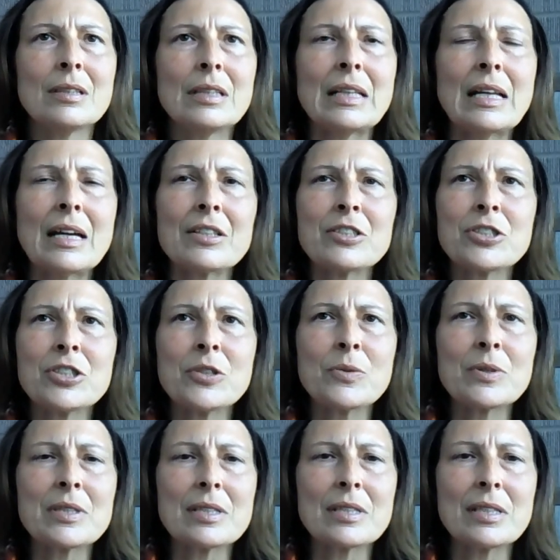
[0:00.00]
And as she
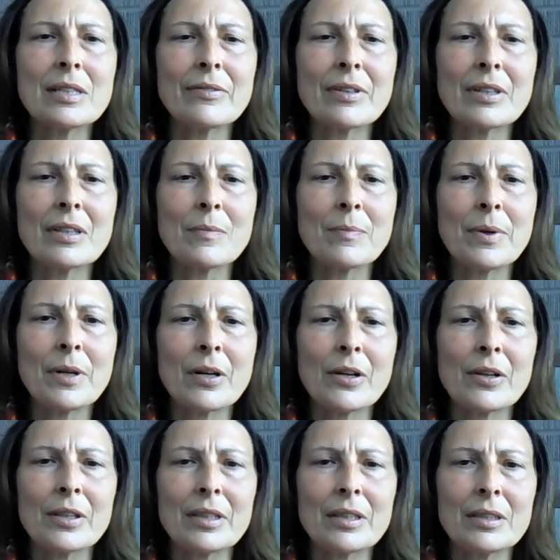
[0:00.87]
was leaving the
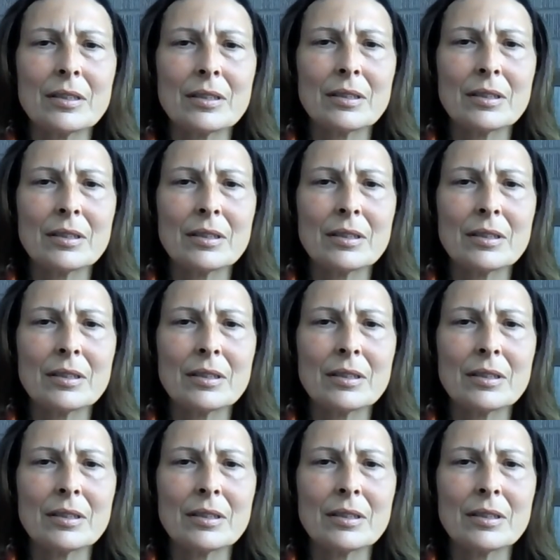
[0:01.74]
party,